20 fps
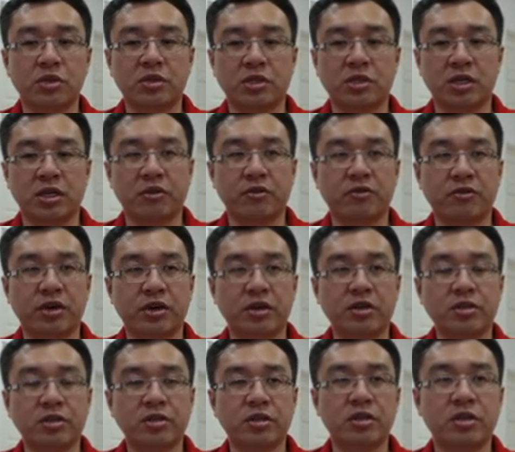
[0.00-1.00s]

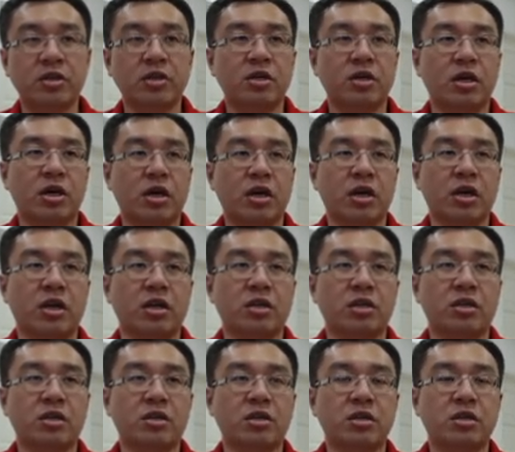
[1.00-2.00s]
sacrifice, and
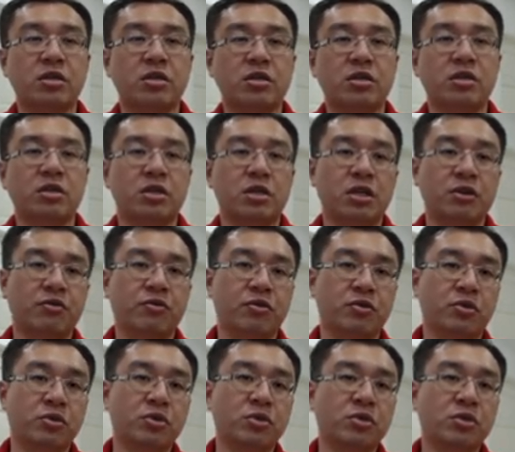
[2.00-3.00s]
here if you
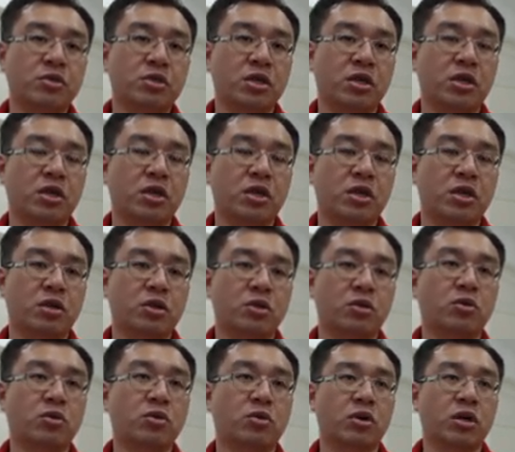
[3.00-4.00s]
use the king
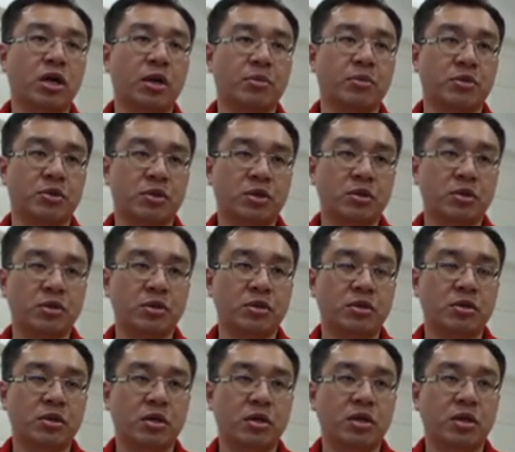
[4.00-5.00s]
to capture,
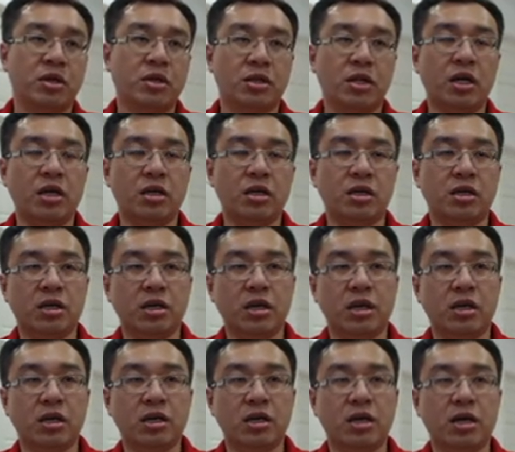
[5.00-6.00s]
then
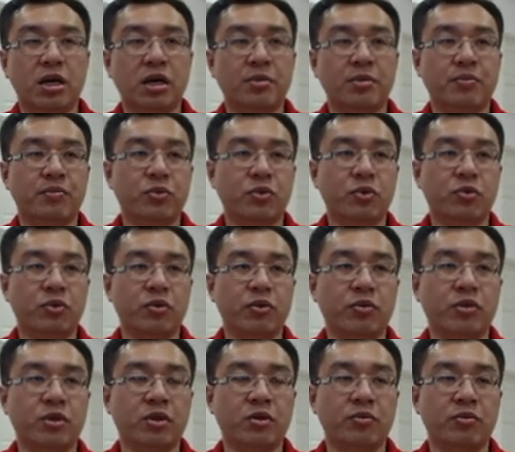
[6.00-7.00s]
again come
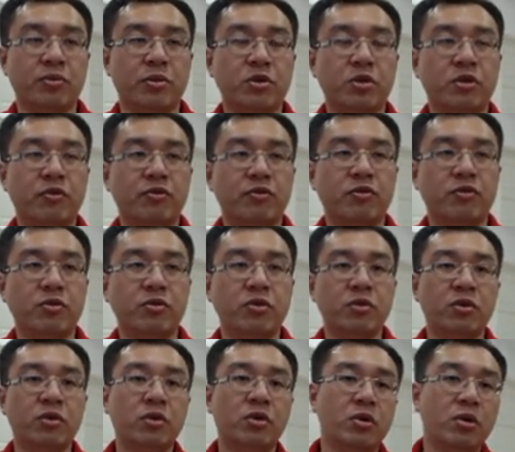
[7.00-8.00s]
with the beautiful
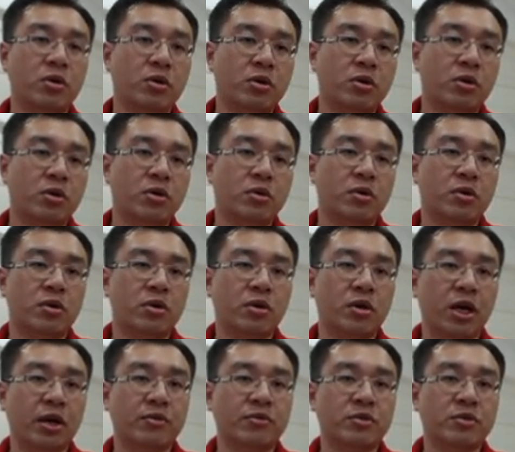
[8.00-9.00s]

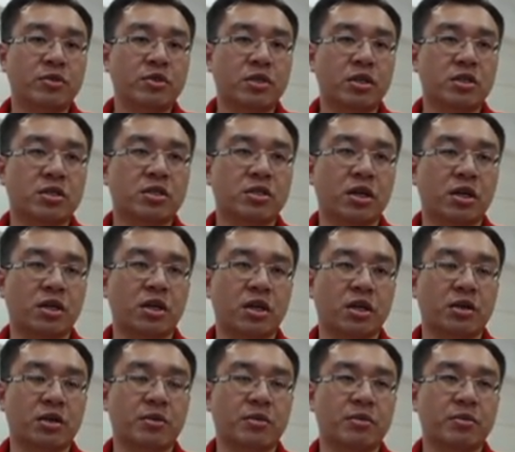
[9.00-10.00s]
f6 attack,